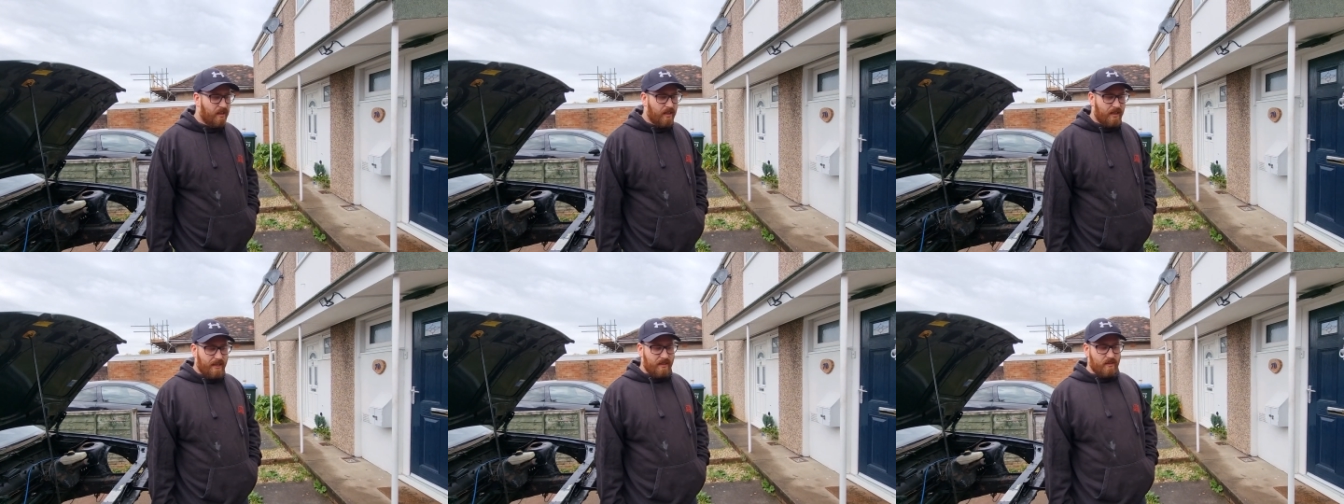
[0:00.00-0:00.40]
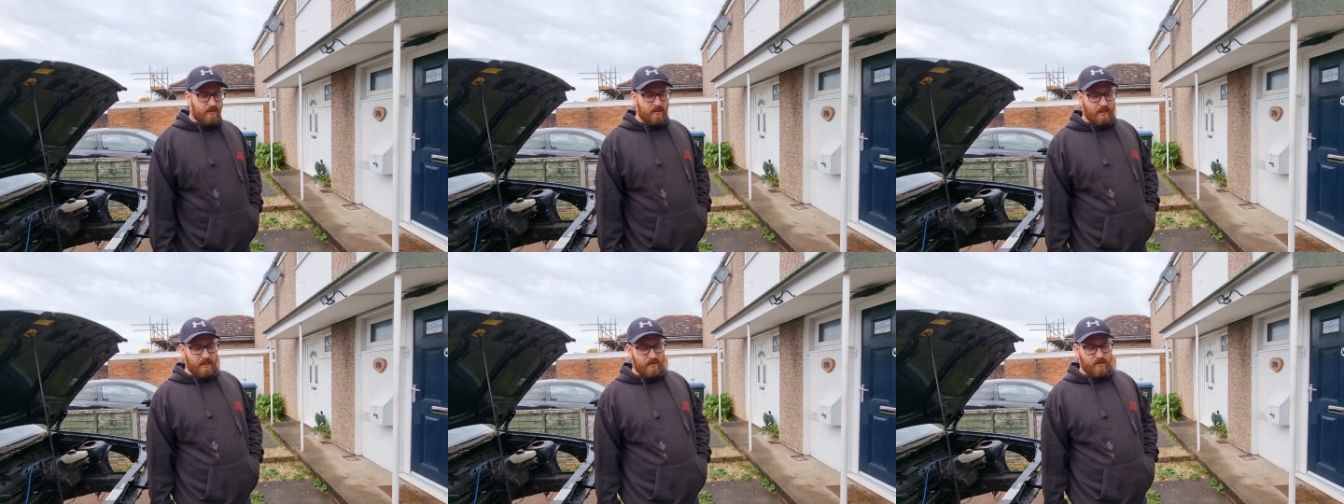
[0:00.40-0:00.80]
it
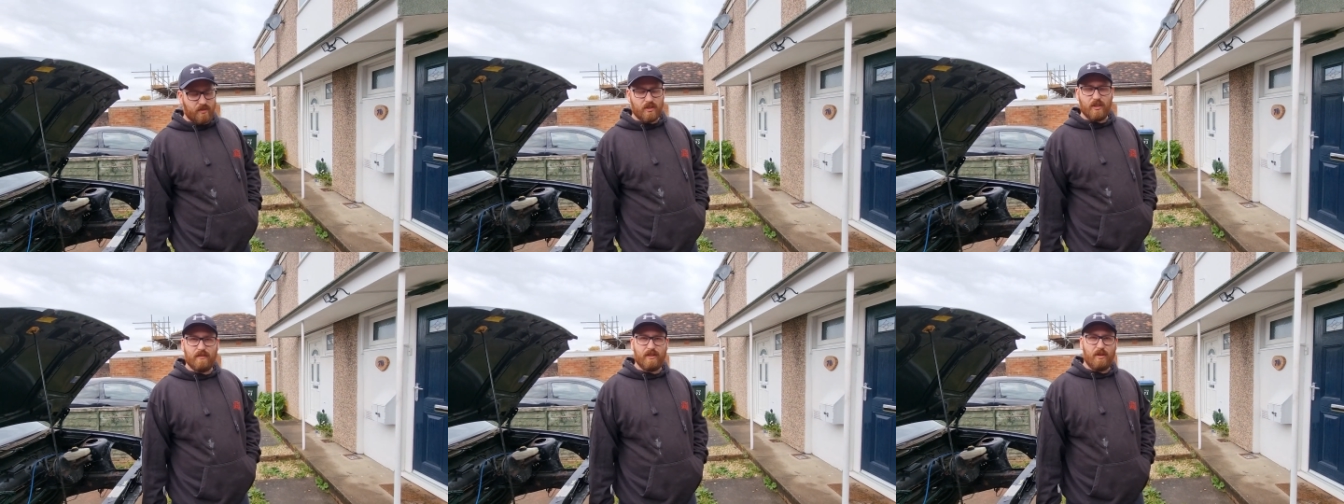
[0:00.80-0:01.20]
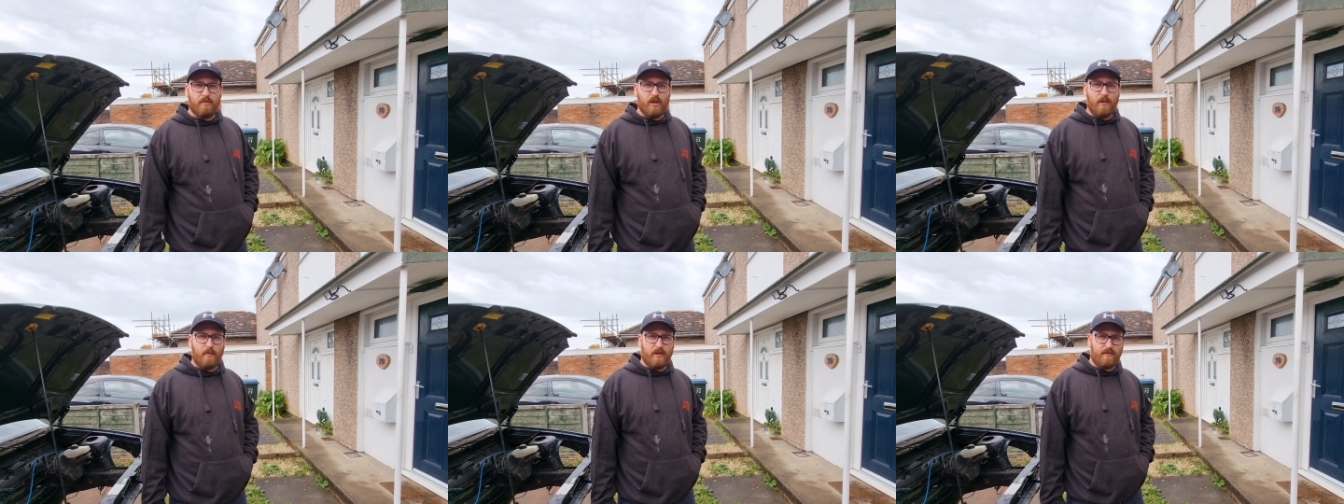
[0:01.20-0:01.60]
it's serving a
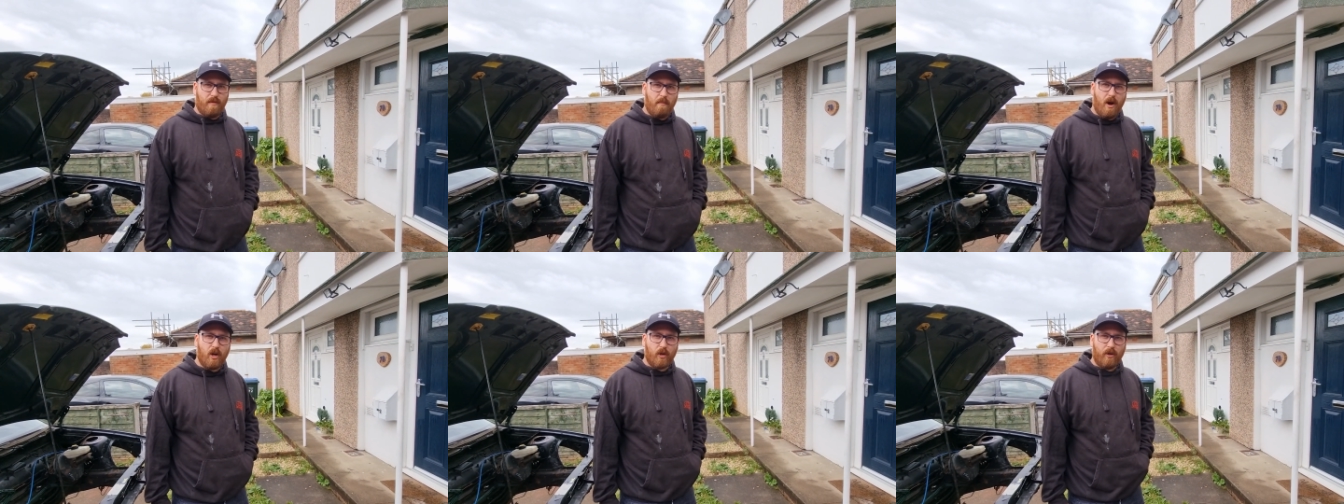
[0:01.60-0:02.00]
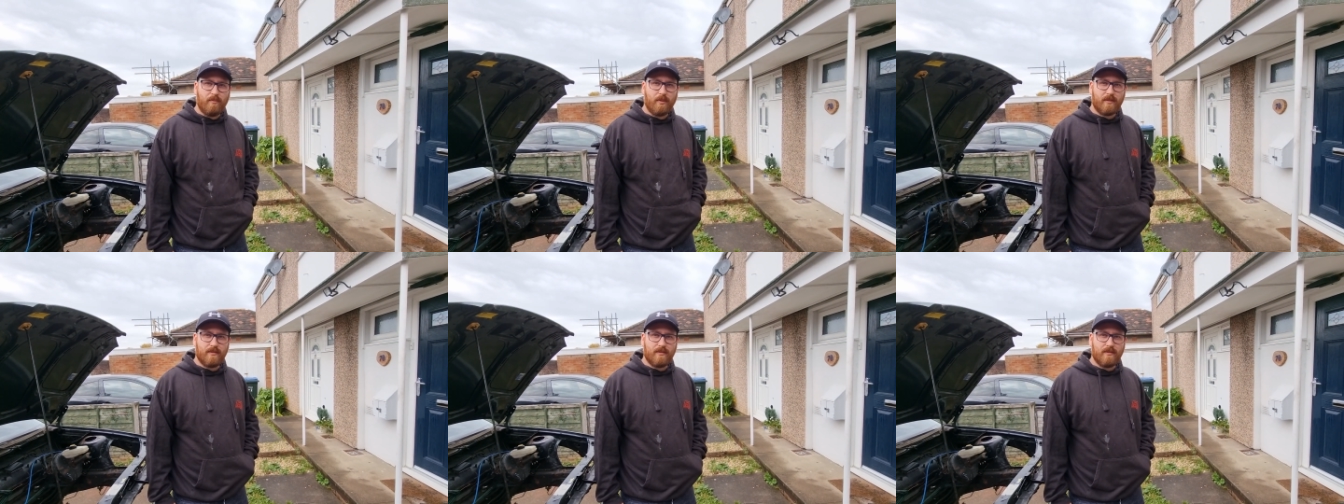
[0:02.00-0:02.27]
purpose for mock-up